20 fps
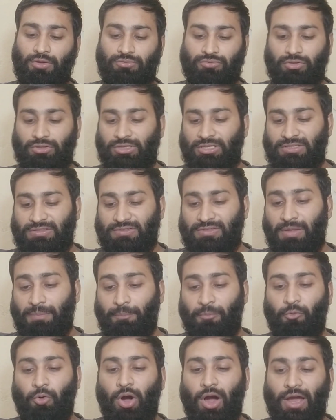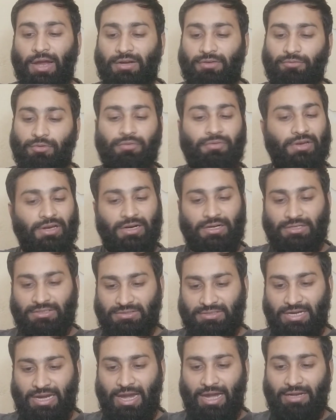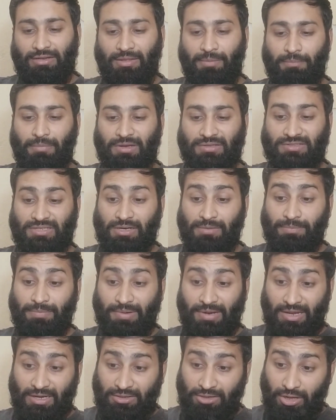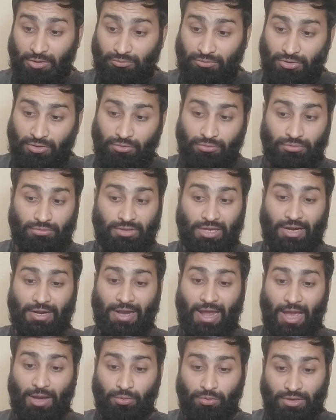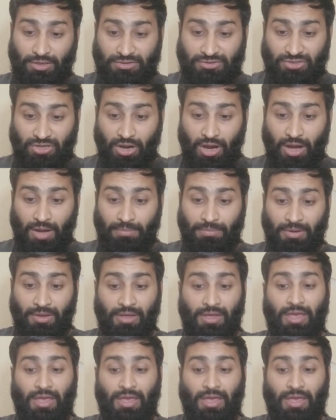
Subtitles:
So this is the point we will understand the muscle breakdown due to the regular job,